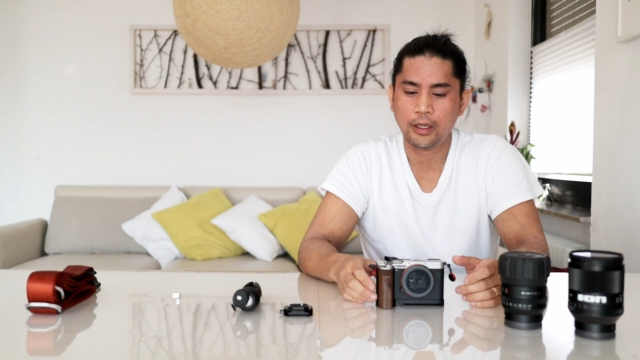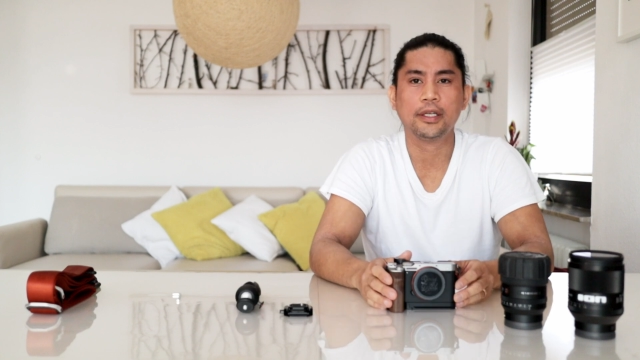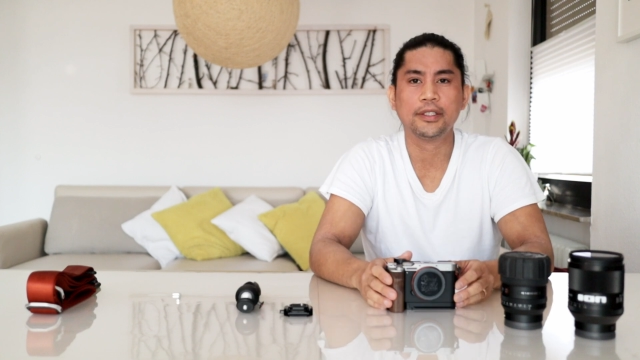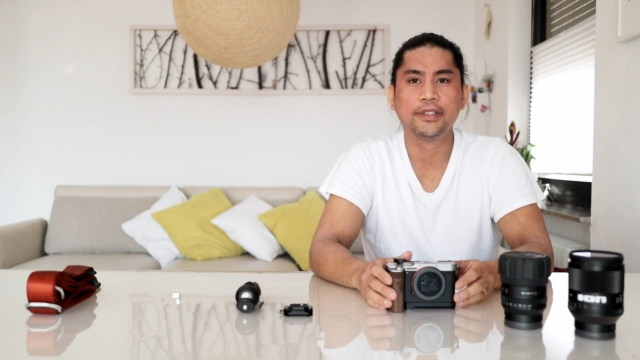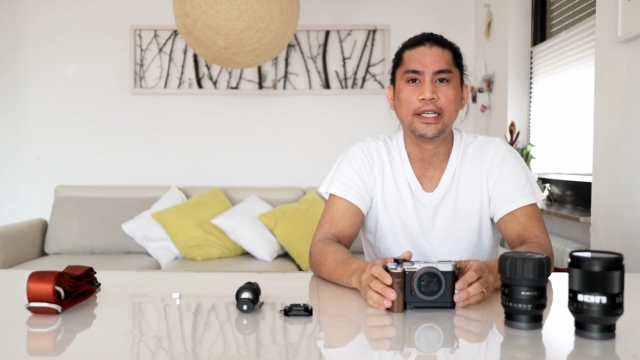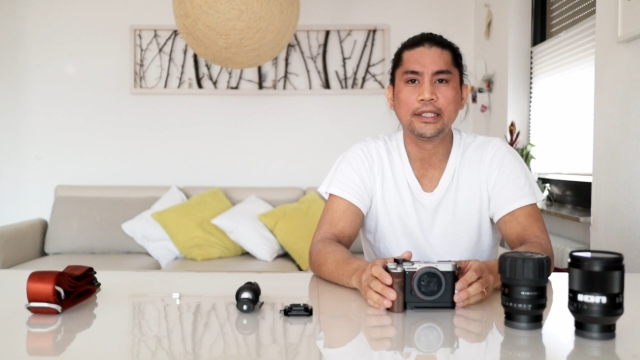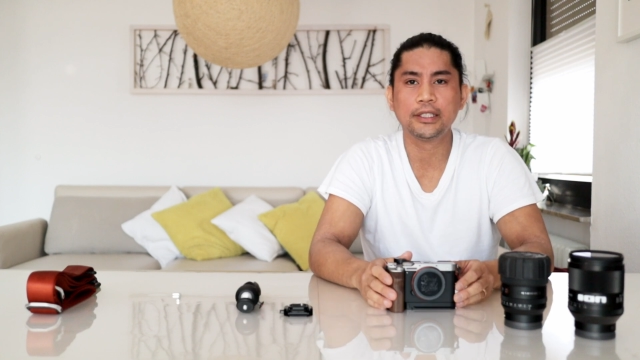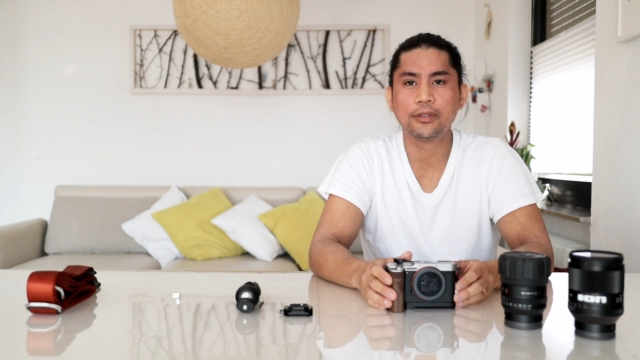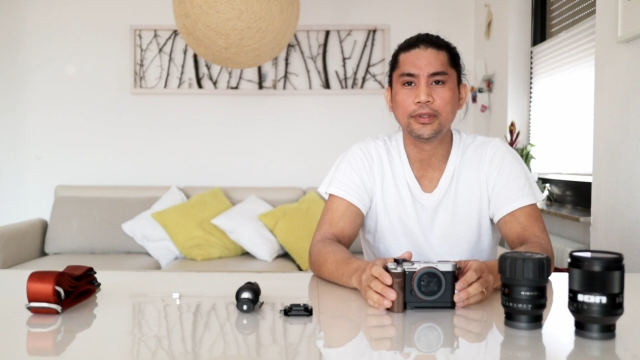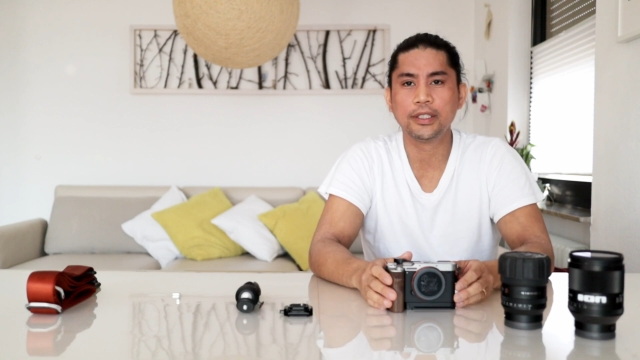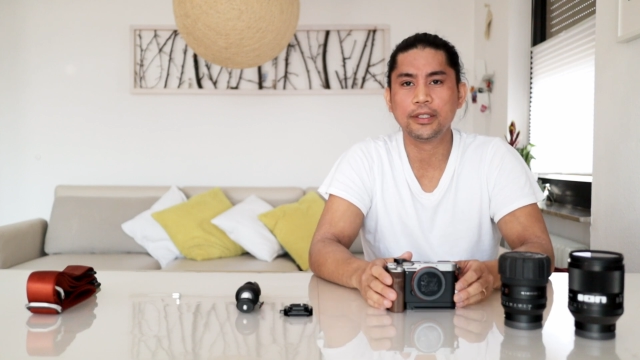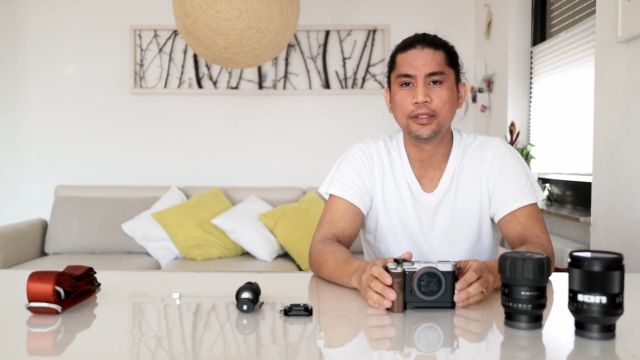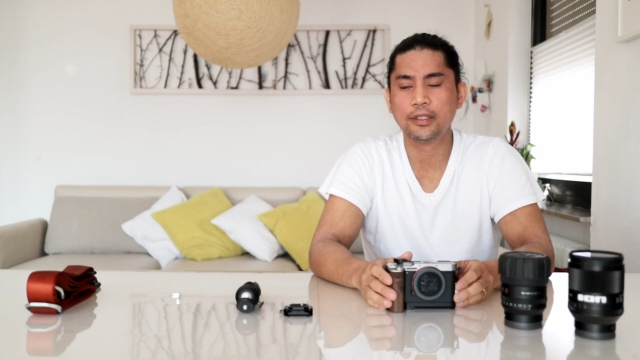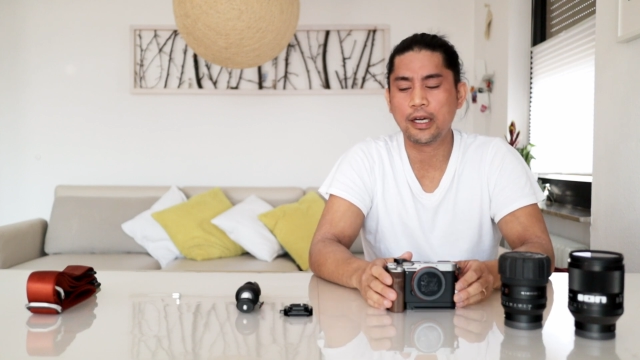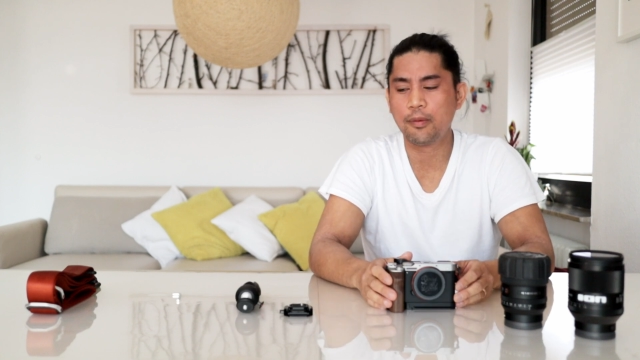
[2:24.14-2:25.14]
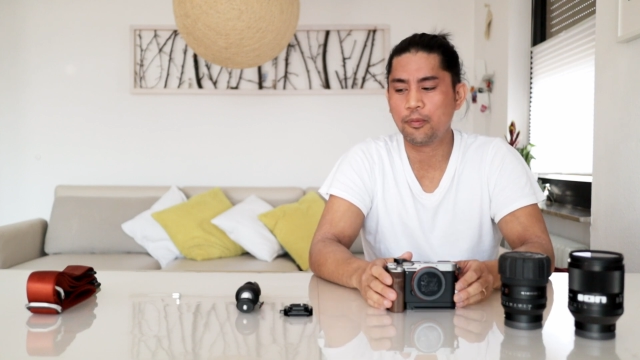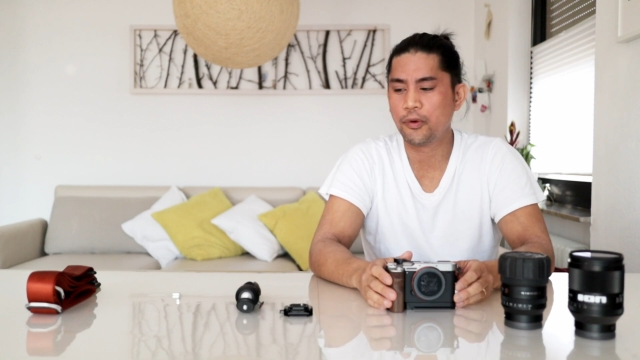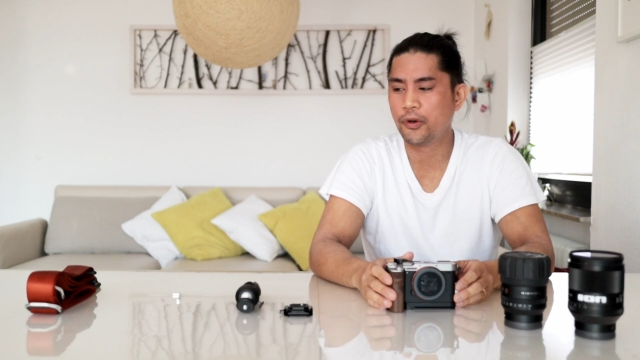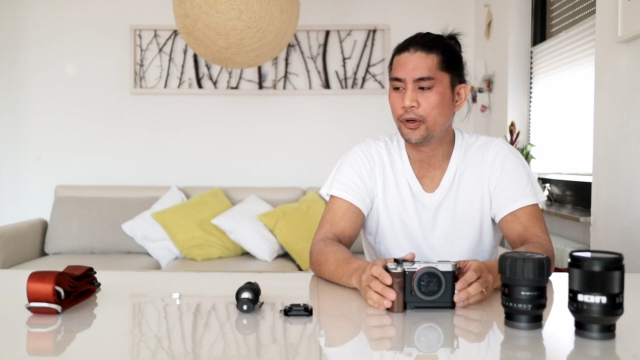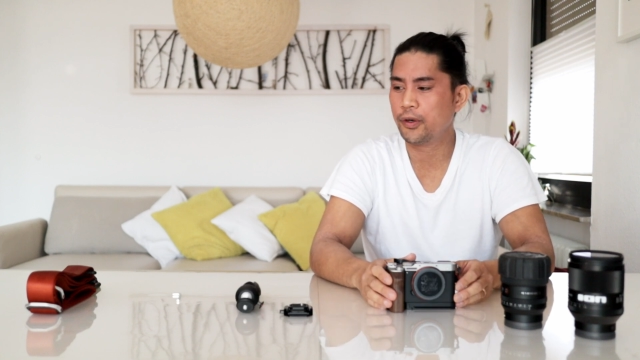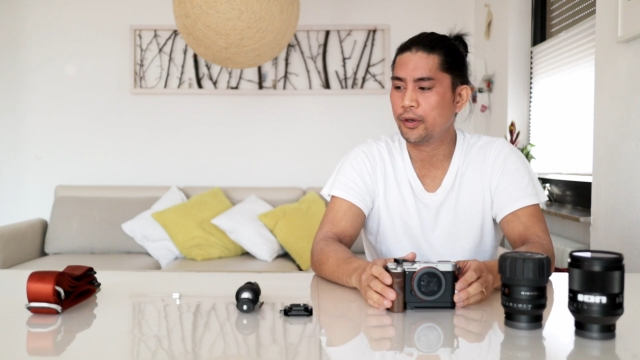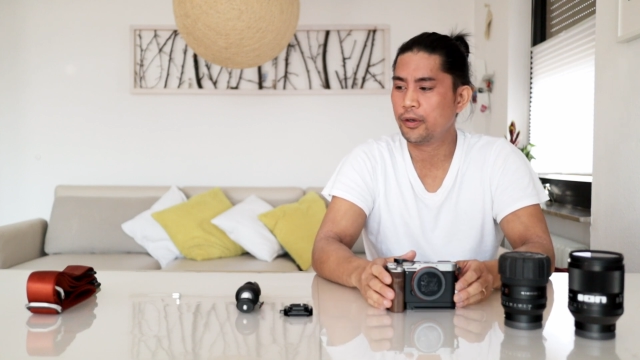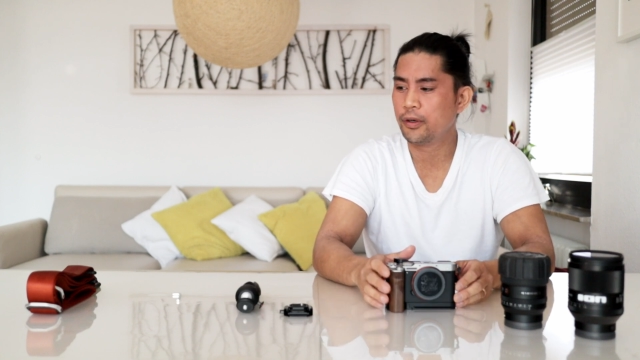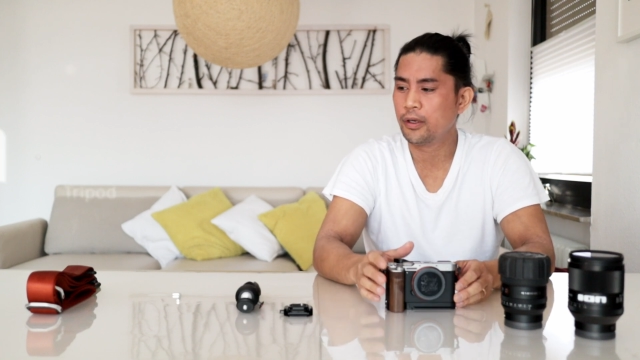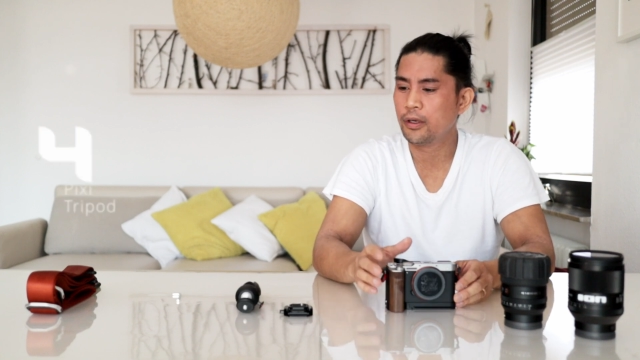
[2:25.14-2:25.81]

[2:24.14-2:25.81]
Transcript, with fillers: Accessory number